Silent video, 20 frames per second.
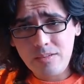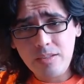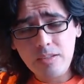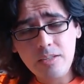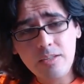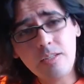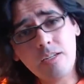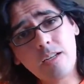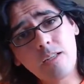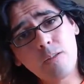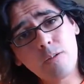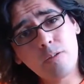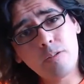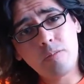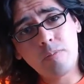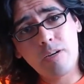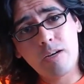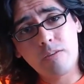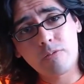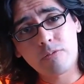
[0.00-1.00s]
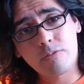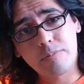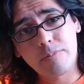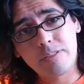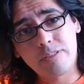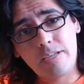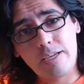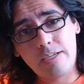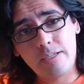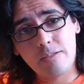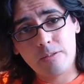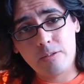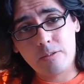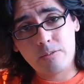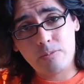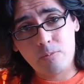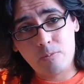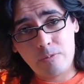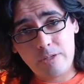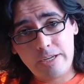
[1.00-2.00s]
that I learned about from
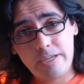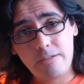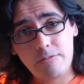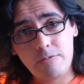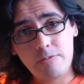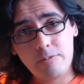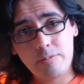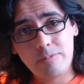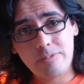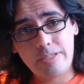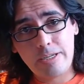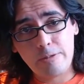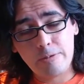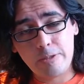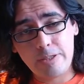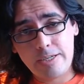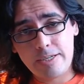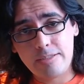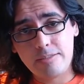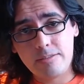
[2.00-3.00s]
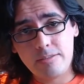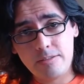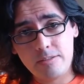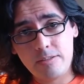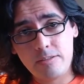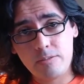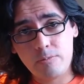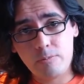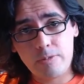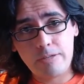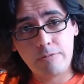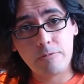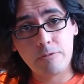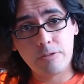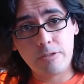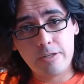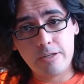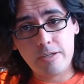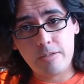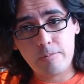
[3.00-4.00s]
Psychra's wife, Psychra Yesen. His wife was
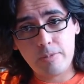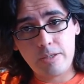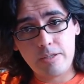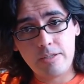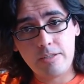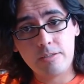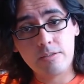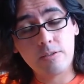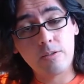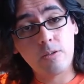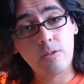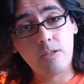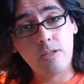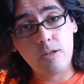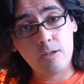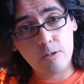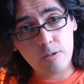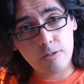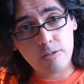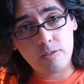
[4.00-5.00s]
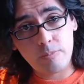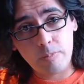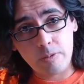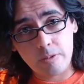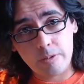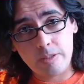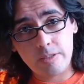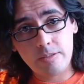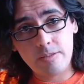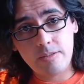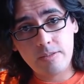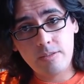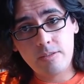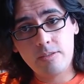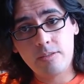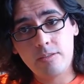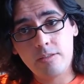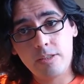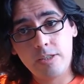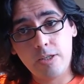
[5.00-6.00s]
talking about it. It's called The Art Spirit.
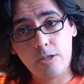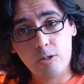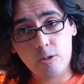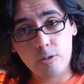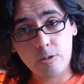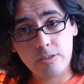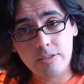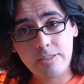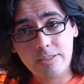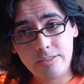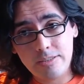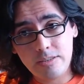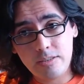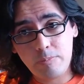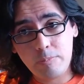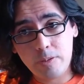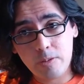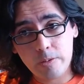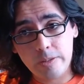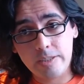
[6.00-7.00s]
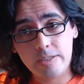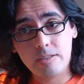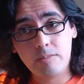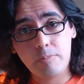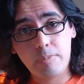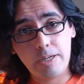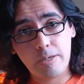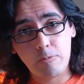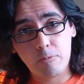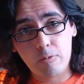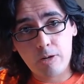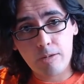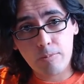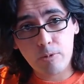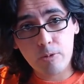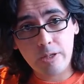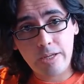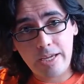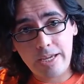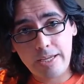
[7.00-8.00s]
The Art Spirit by
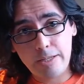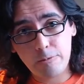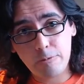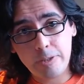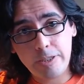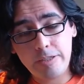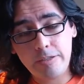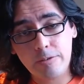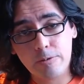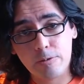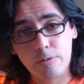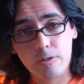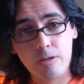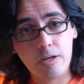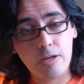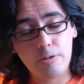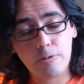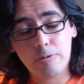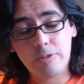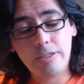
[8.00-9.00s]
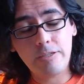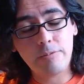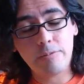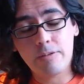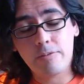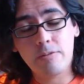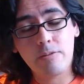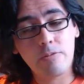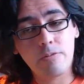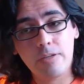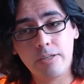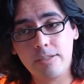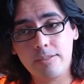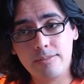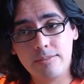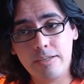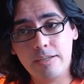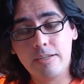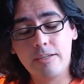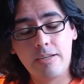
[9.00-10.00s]
Robert Henri, or Henri, whatever the fuck you
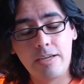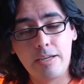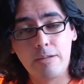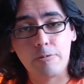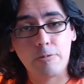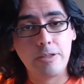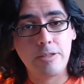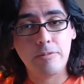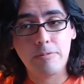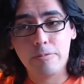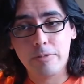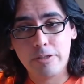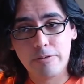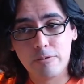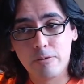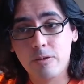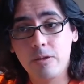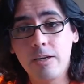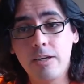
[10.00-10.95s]
say it, Henry, whatever.